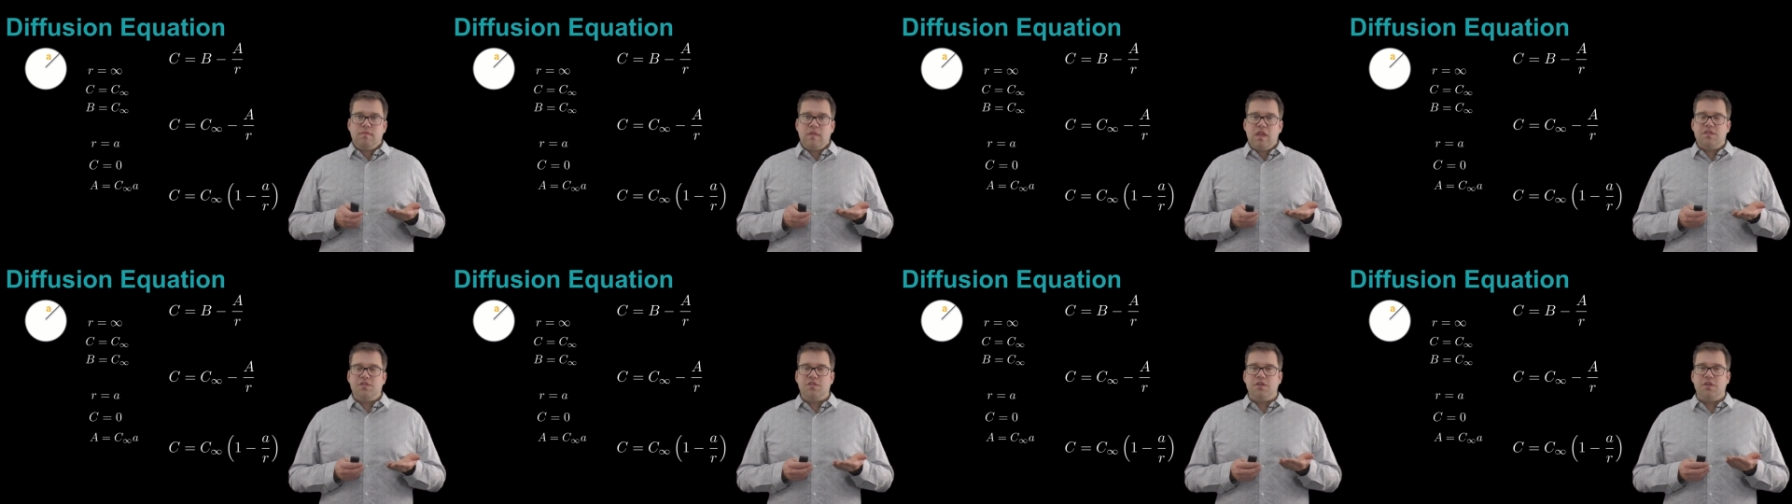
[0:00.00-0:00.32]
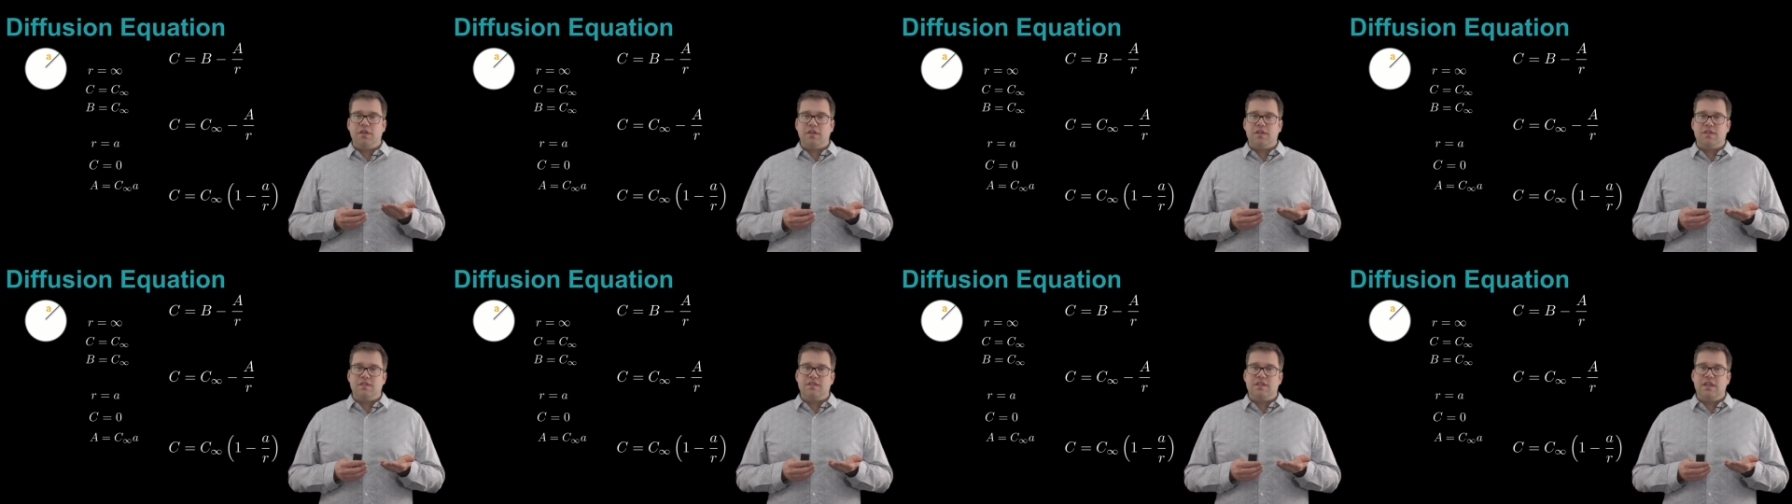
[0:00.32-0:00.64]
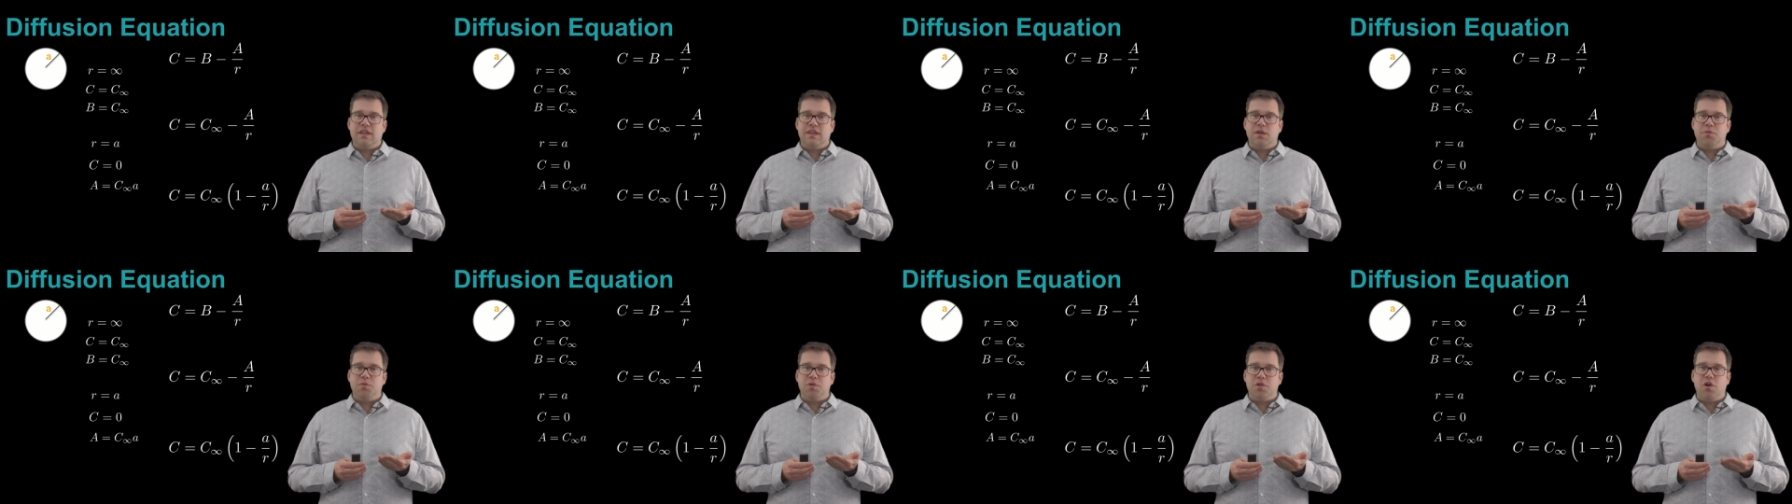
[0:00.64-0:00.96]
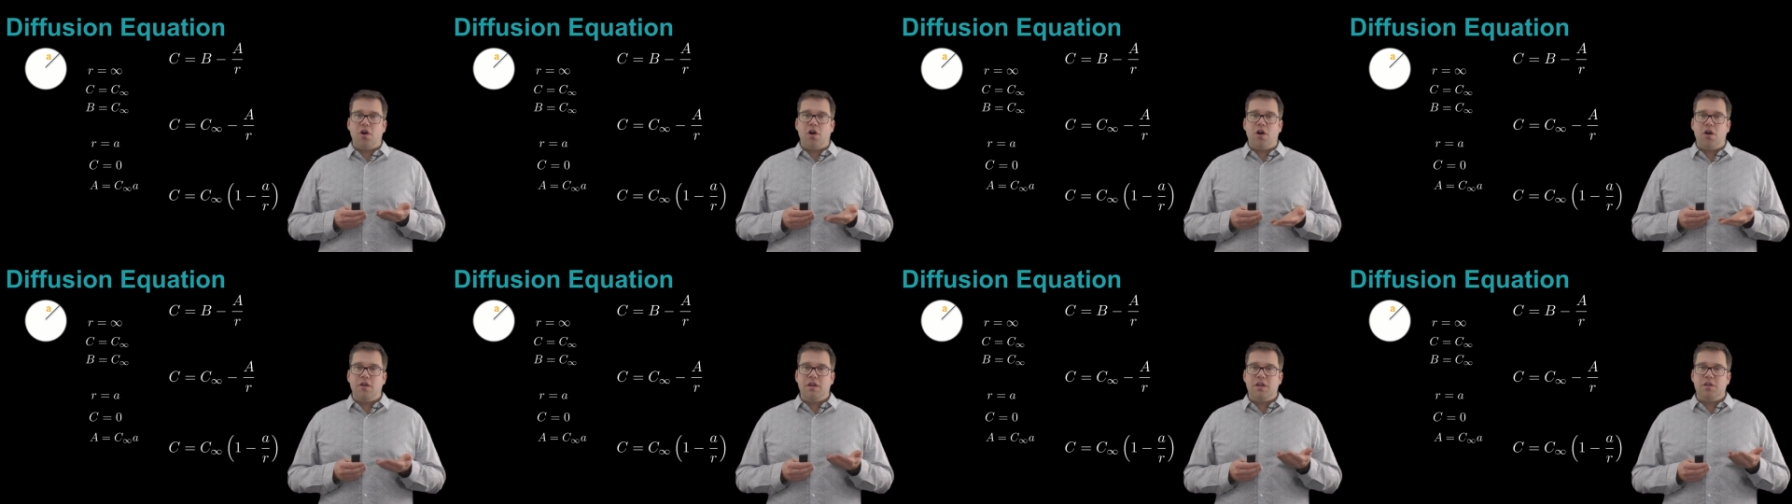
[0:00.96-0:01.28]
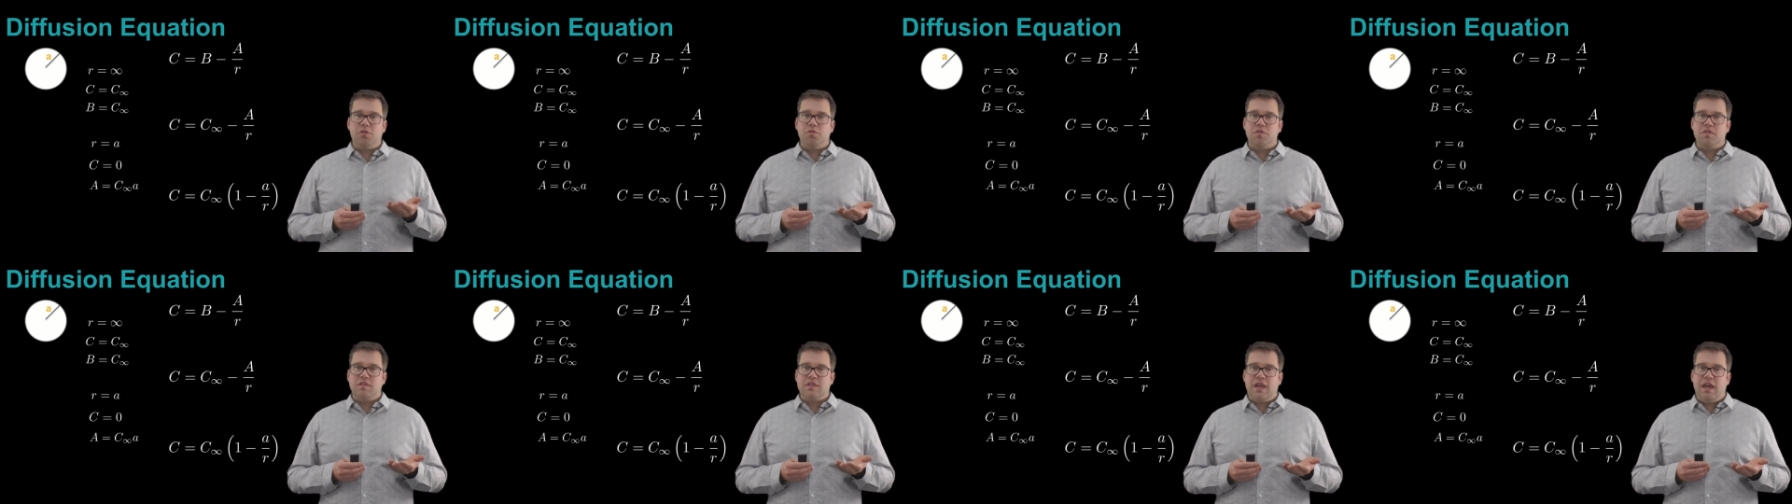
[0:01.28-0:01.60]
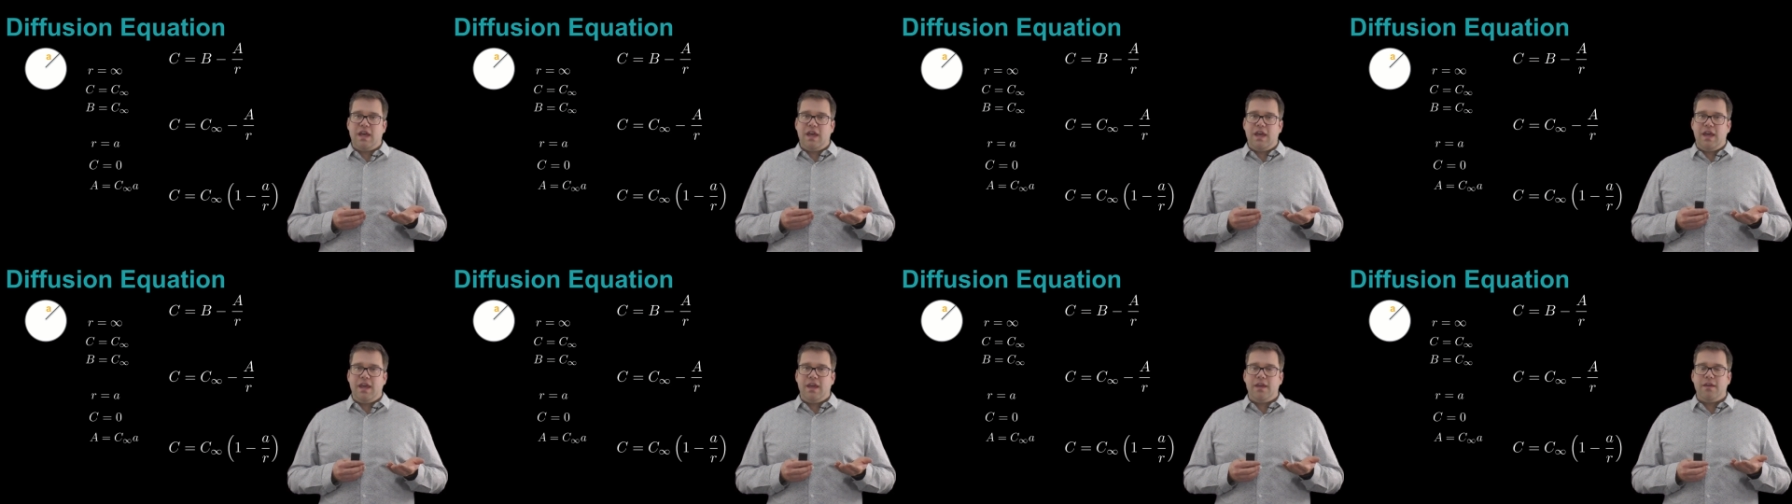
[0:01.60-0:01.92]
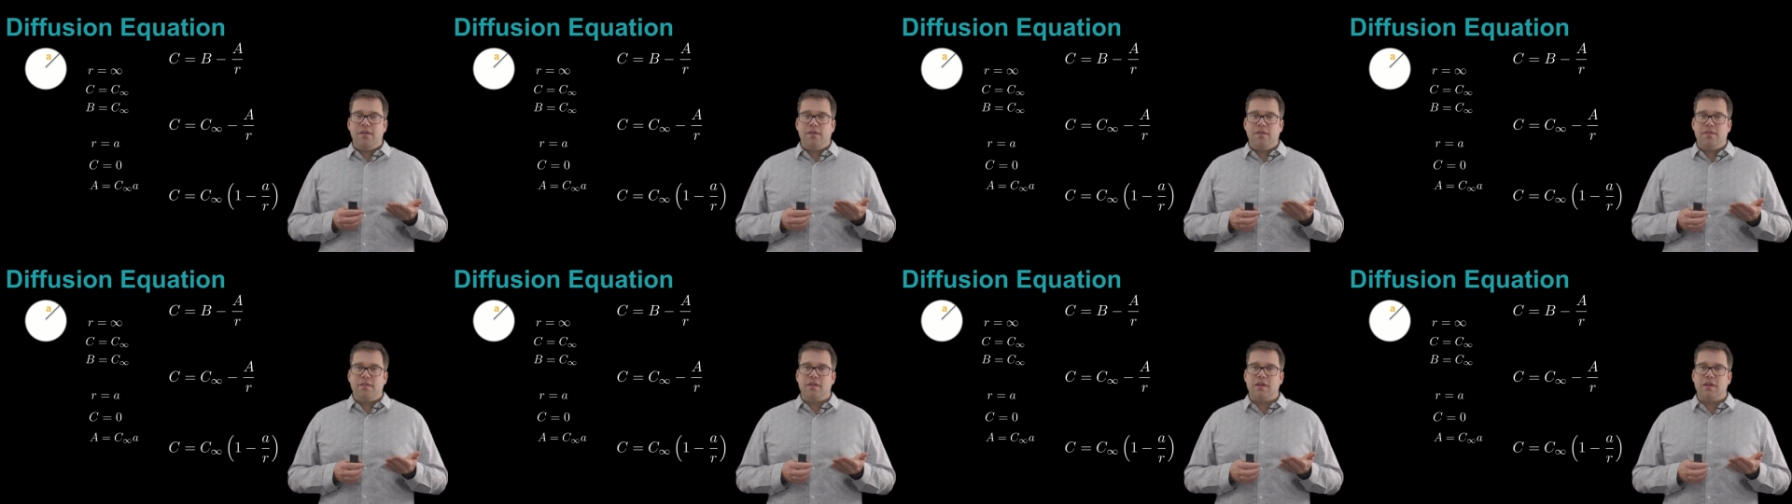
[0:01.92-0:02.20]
So you can see that when R equals A,